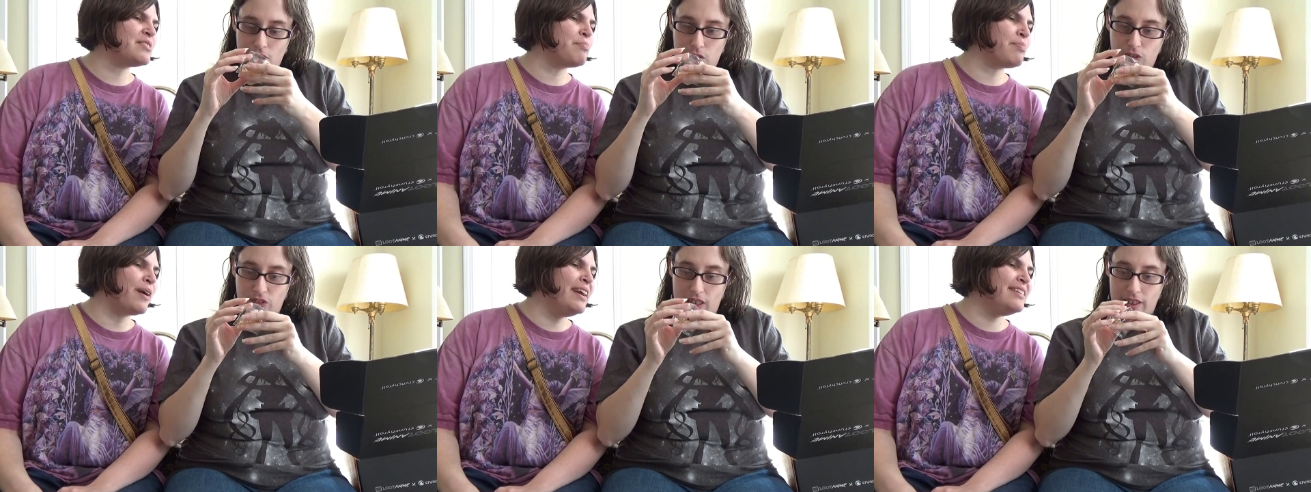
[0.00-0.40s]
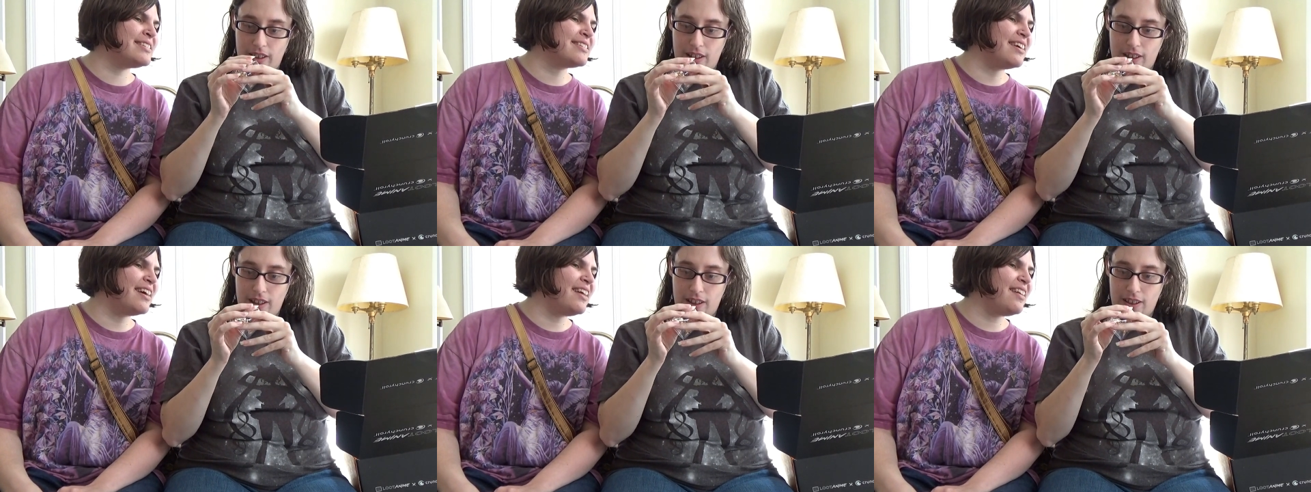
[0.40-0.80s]
Speaker 1: No, it's a
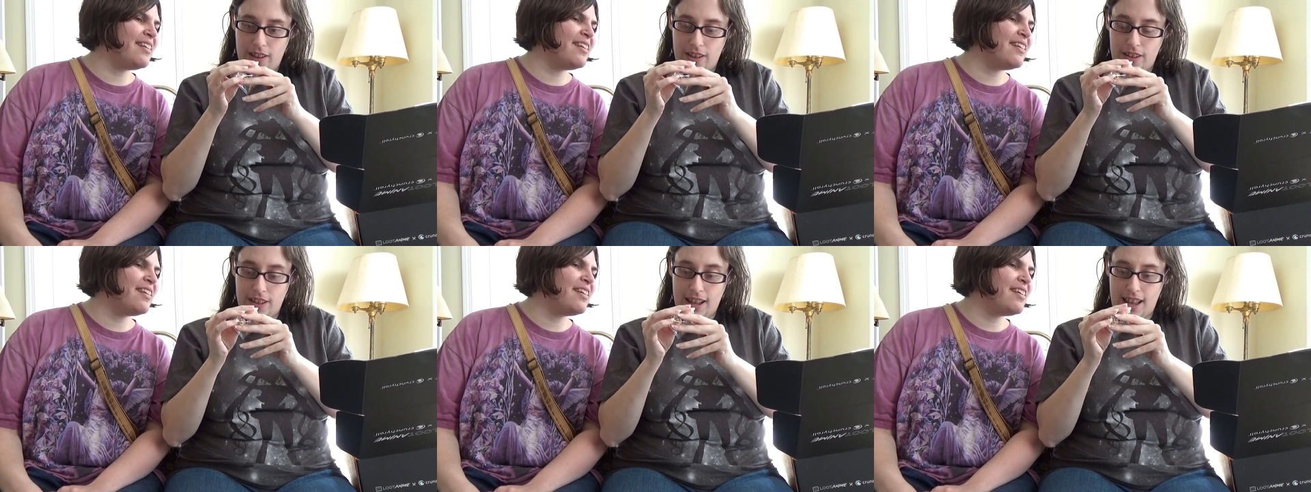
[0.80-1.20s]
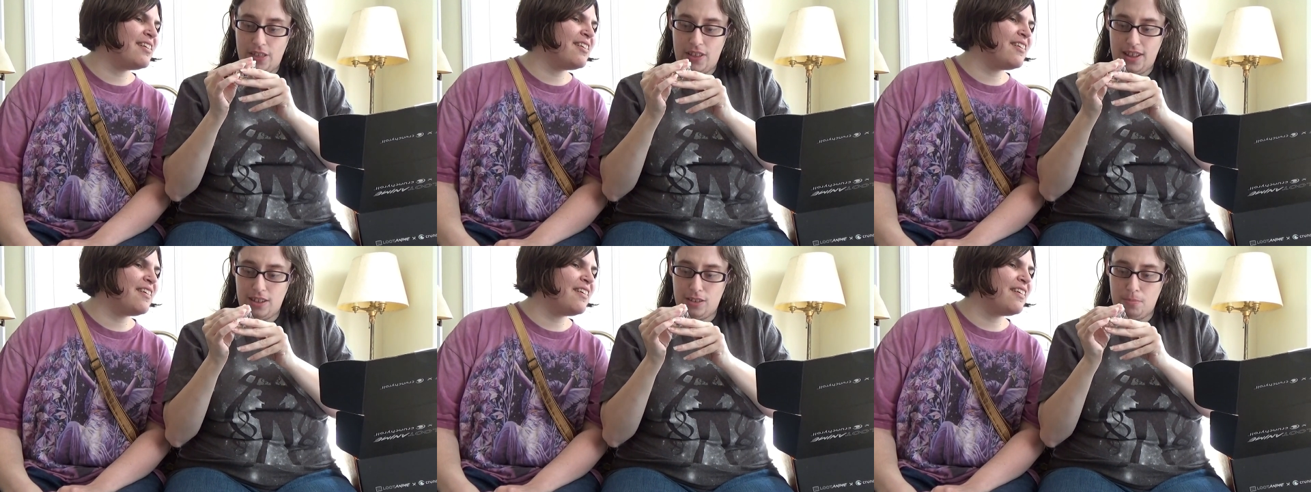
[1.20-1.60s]
bracelet.
Speaker 2: Yeah, I
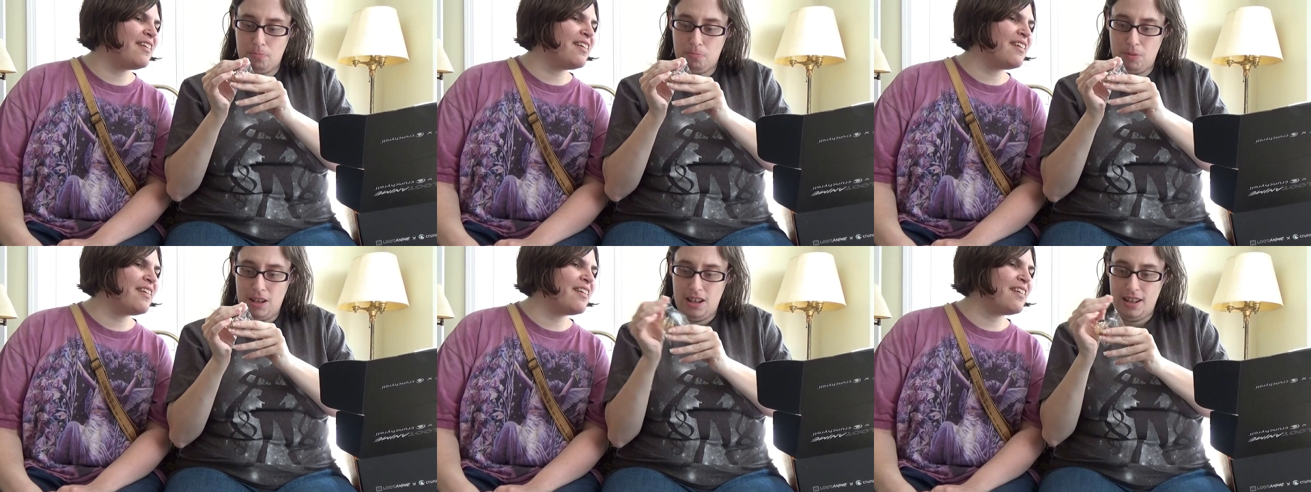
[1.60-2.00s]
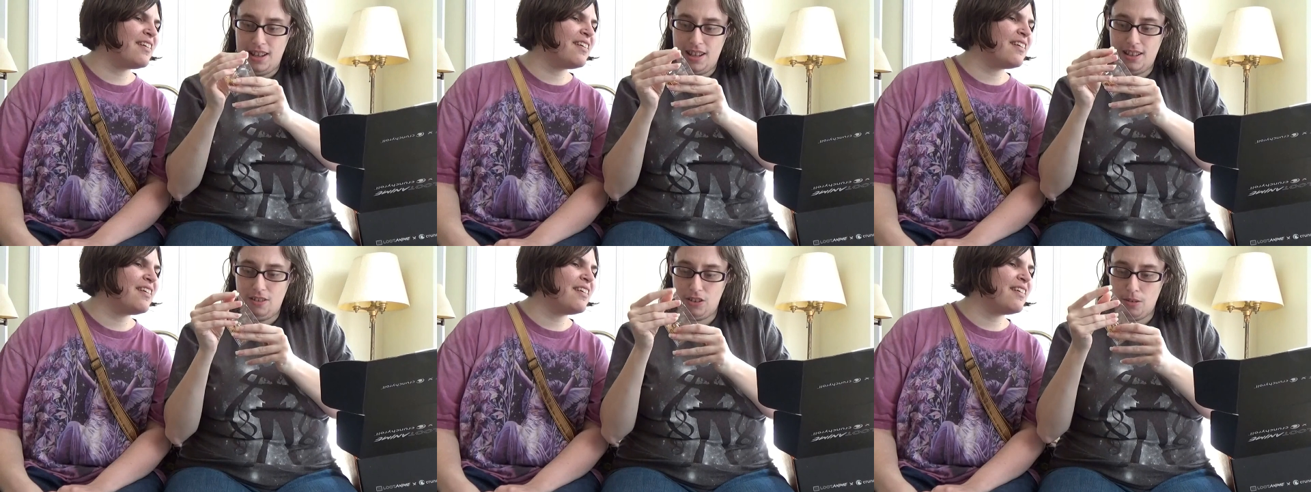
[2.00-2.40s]
think it's a
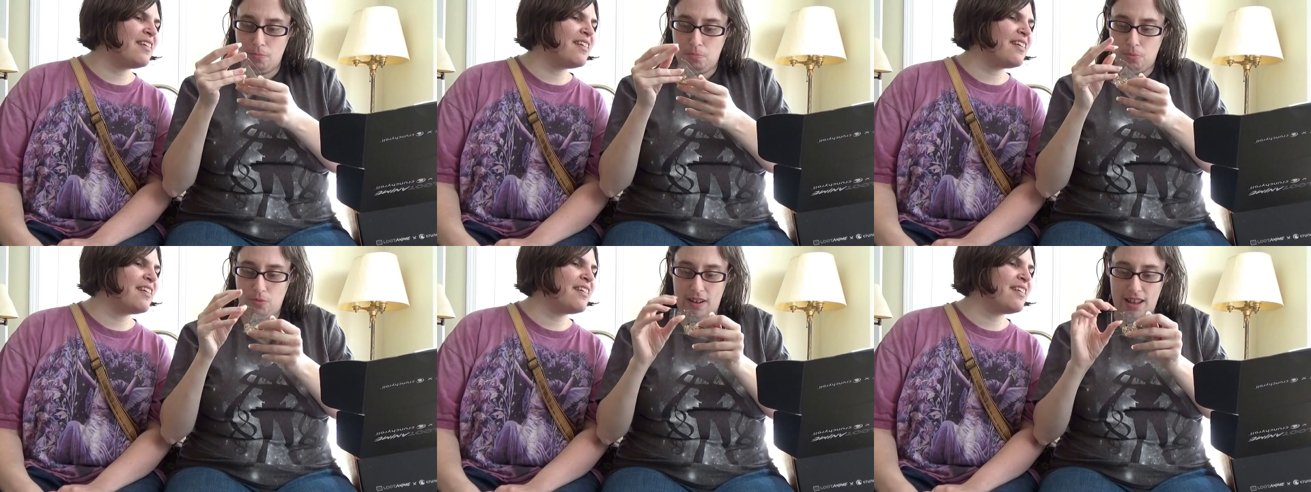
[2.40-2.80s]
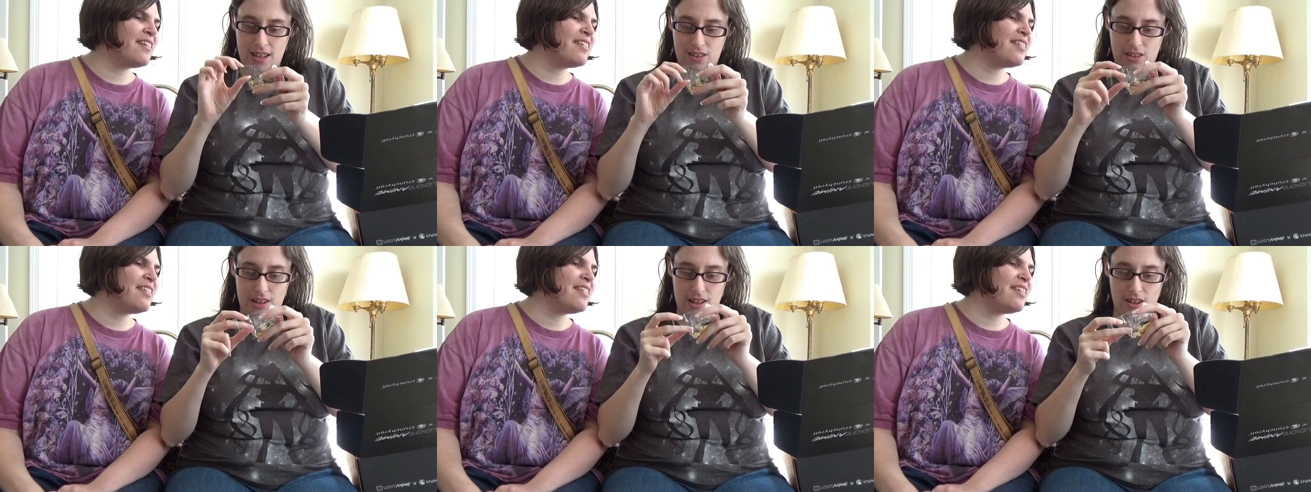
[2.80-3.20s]
either it's a
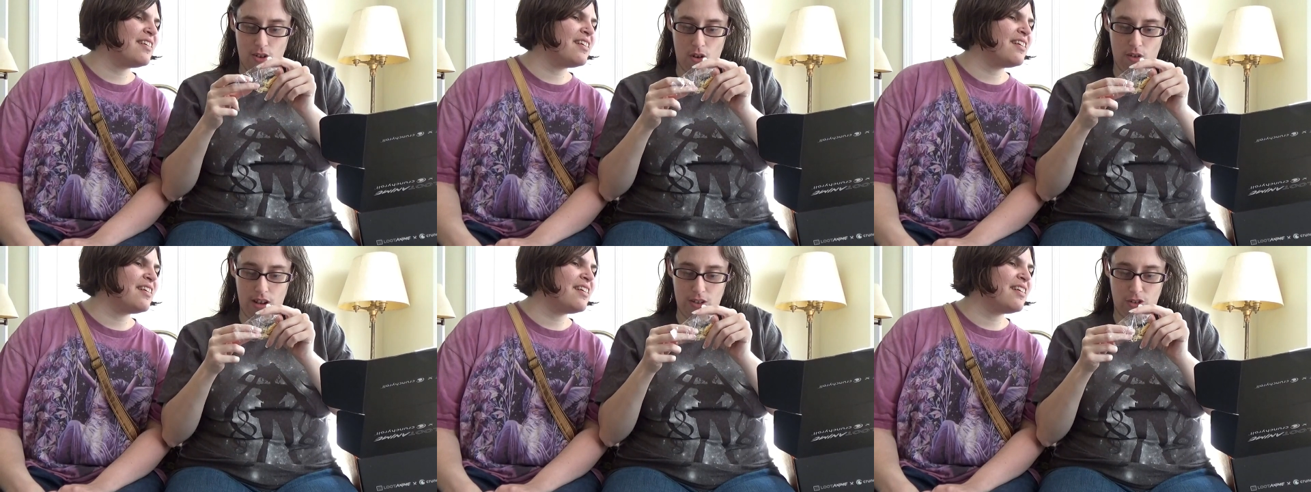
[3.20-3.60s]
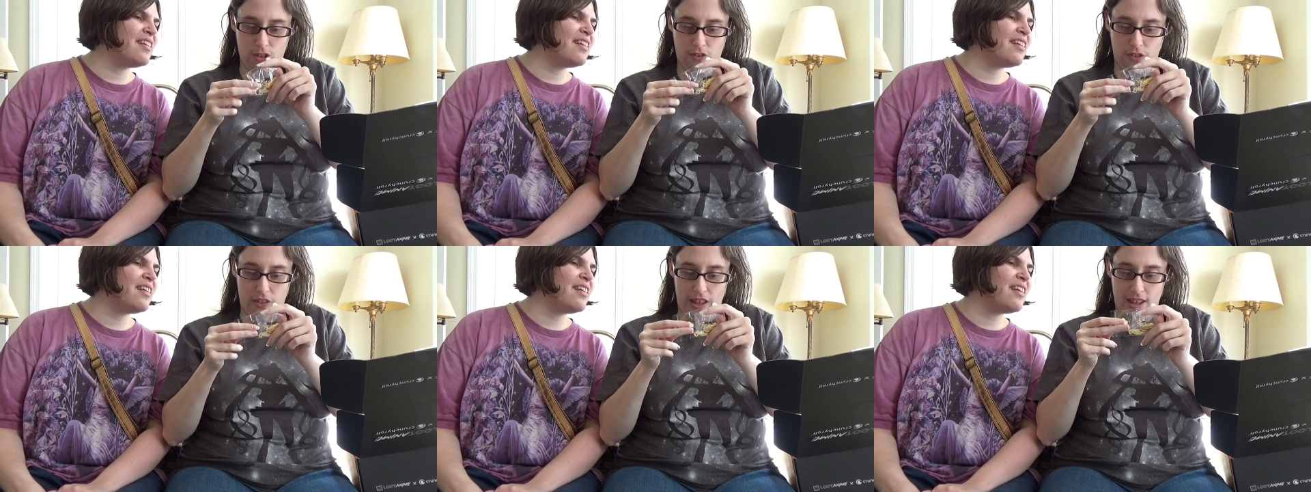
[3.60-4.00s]
bracelet or
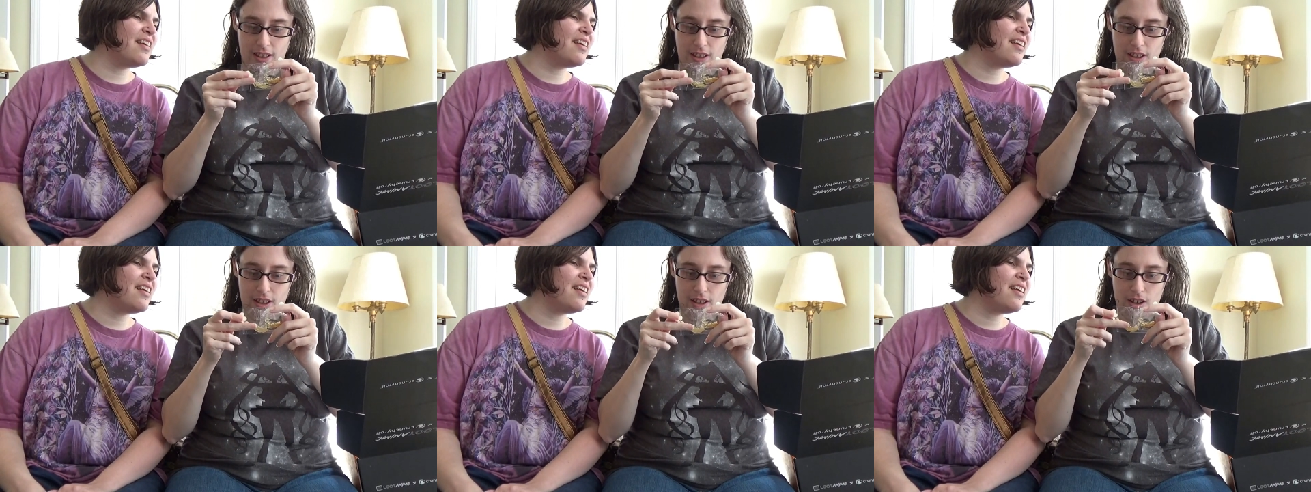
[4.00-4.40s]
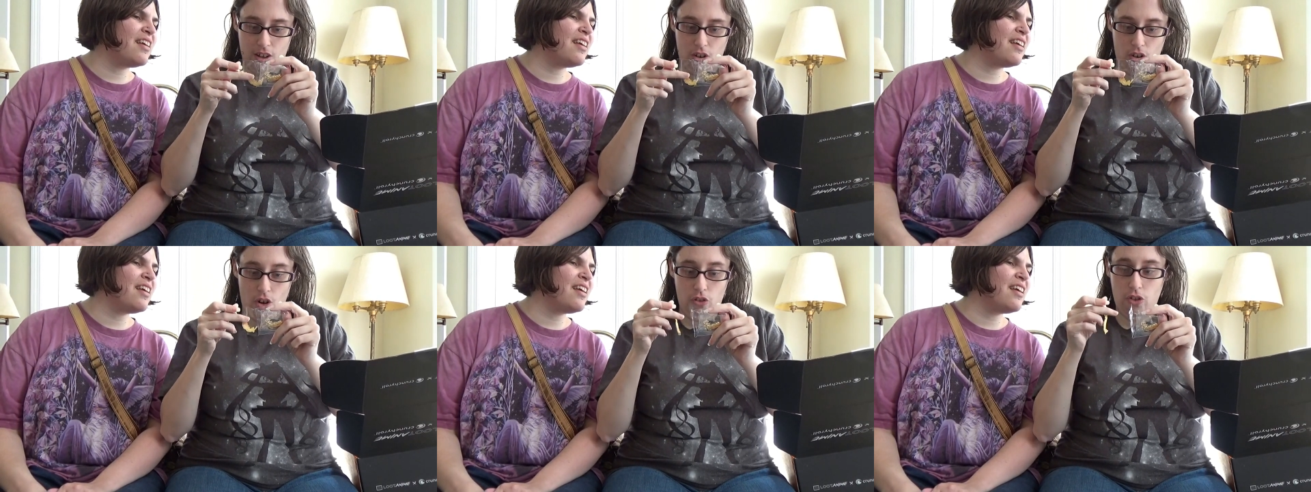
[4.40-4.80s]
it's the.
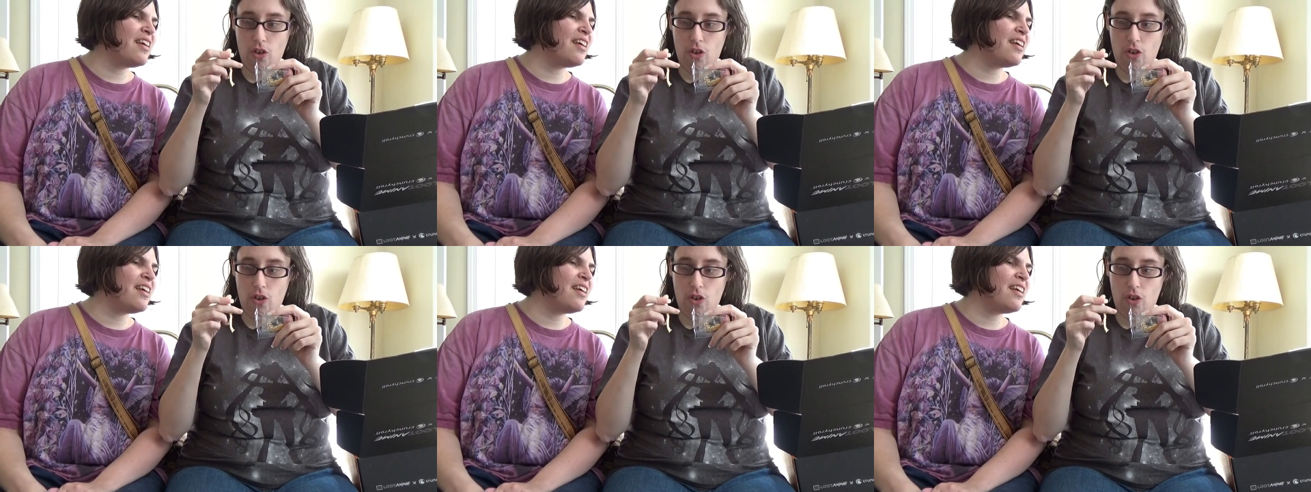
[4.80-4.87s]
Oh